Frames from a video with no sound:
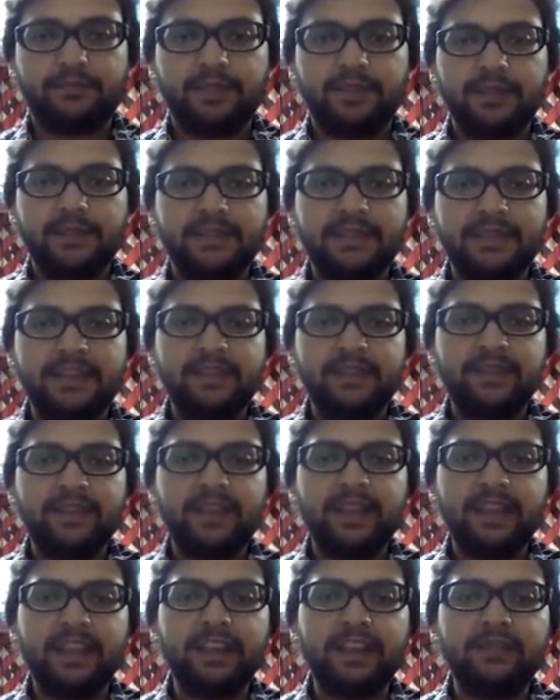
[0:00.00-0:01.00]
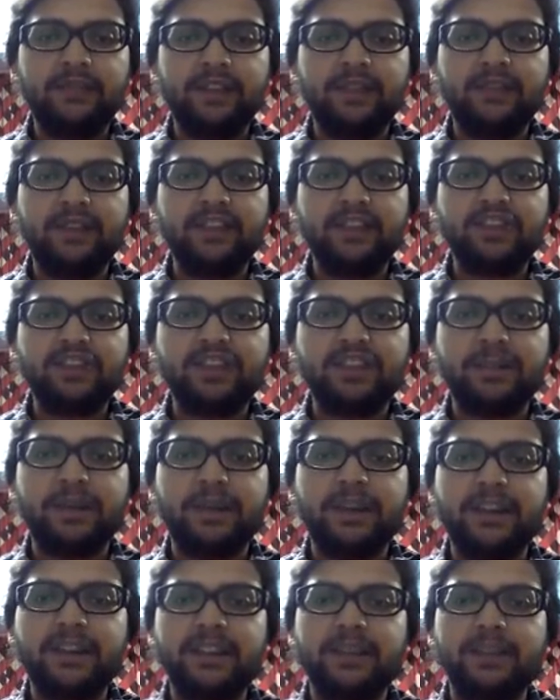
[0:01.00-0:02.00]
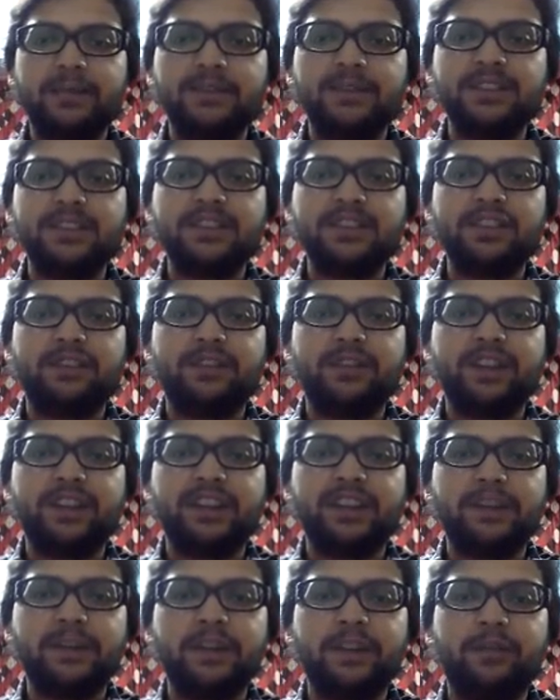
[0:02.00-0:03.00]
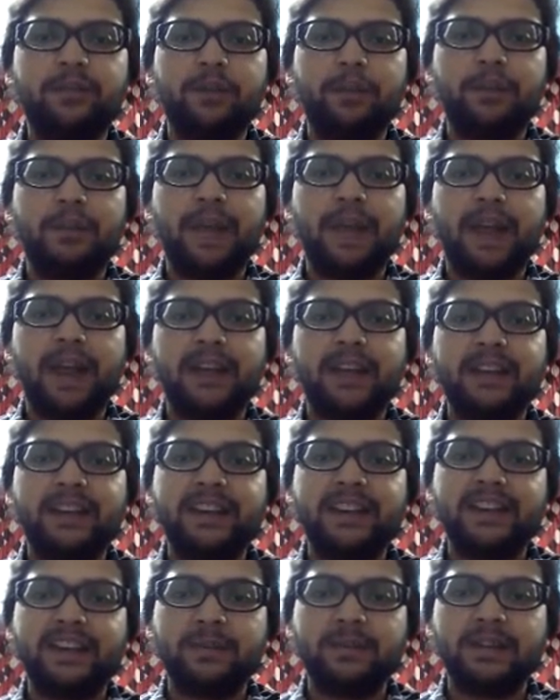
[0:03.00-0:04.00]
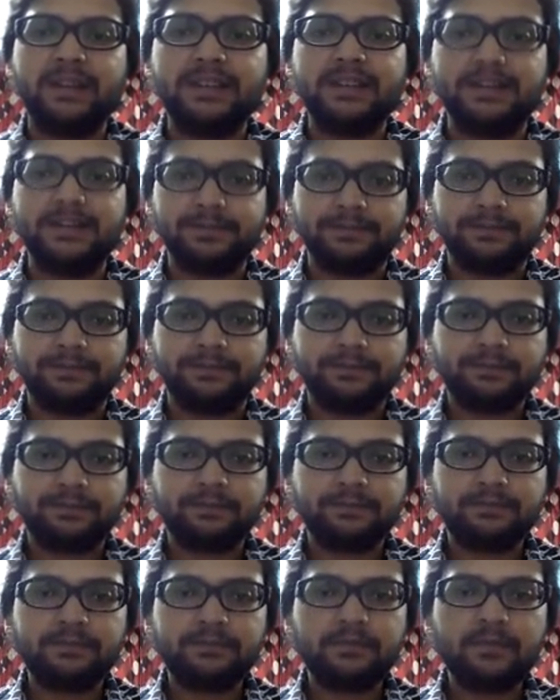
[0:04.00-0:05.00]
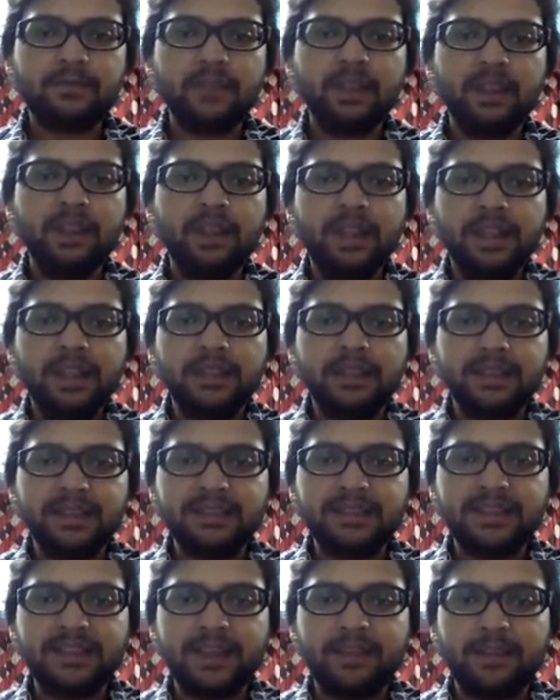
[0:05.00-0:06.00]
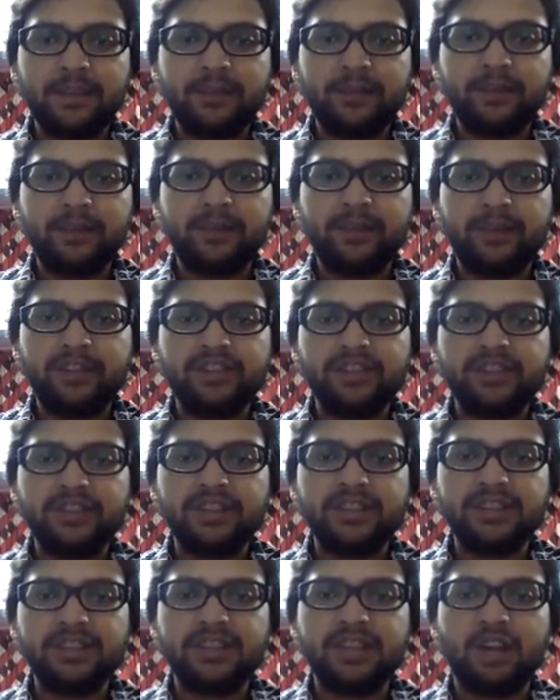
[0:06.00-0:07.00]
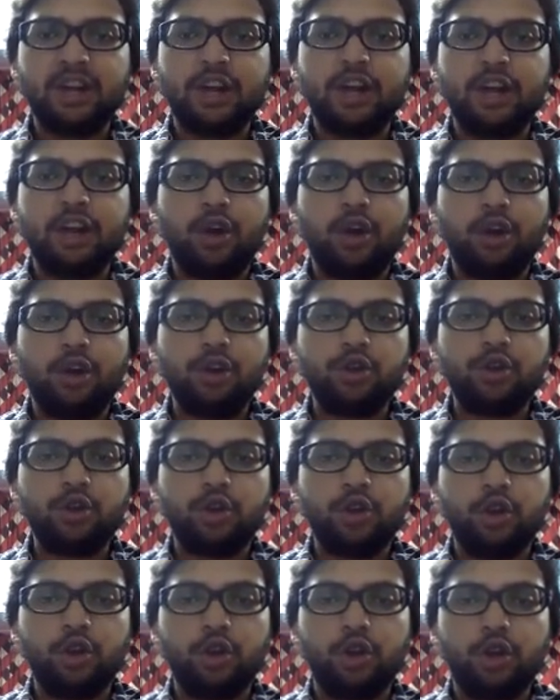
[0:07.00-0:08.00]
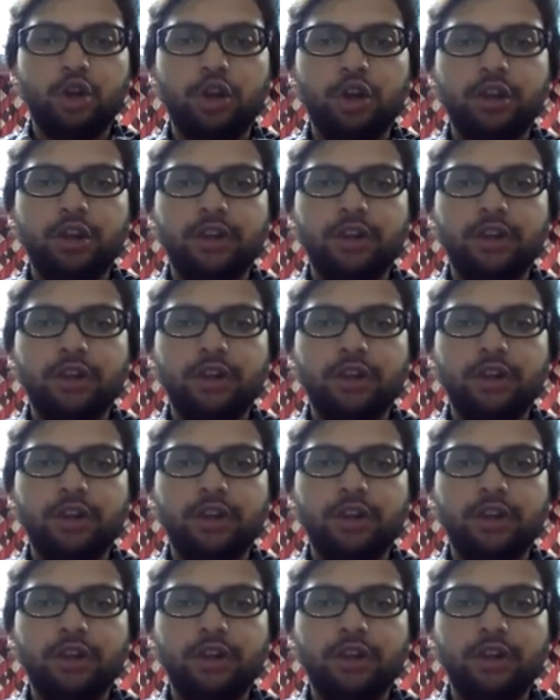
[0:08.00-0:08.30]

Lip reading: Same way, if invention made in the process of treatment for plant and animals, this type of inventions are also not